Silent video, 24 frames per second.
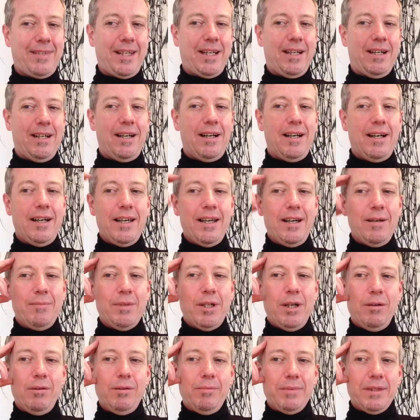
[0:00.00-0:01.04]
Hi, I'm
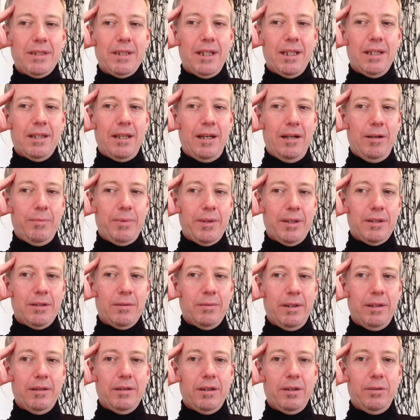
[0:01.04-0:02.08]
Norm, psych therapist.
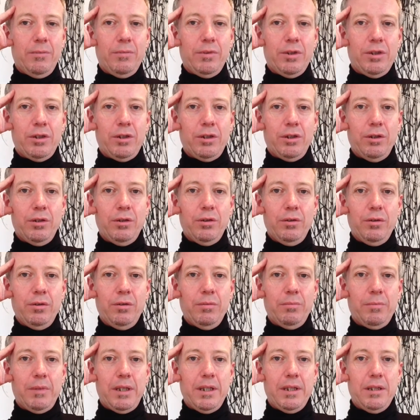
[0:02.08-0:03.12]
Welcome to
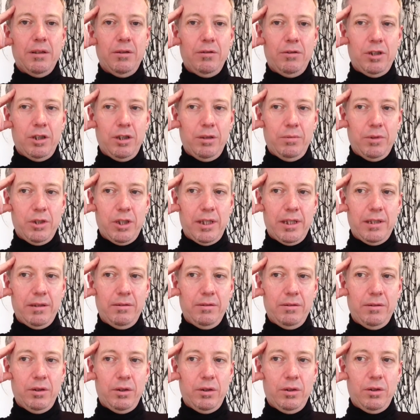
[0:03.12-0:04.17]
my YouTube channel
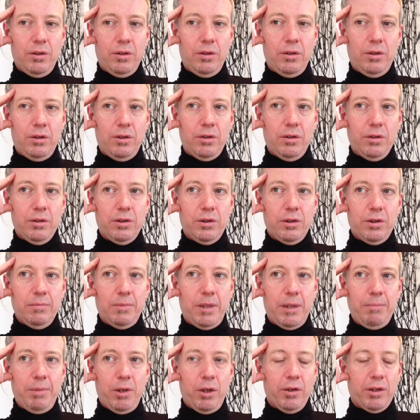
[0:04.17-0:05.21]
or to
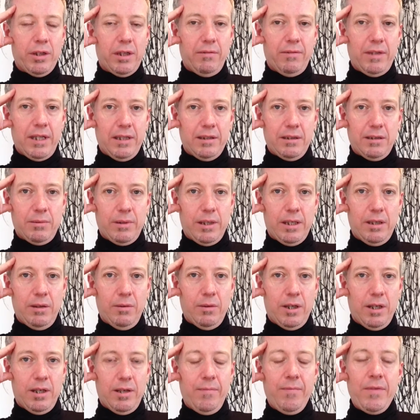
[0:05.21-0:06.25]
my blog, if that's where you
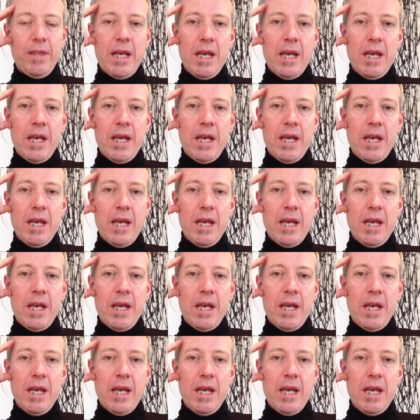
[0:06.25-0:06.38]
are.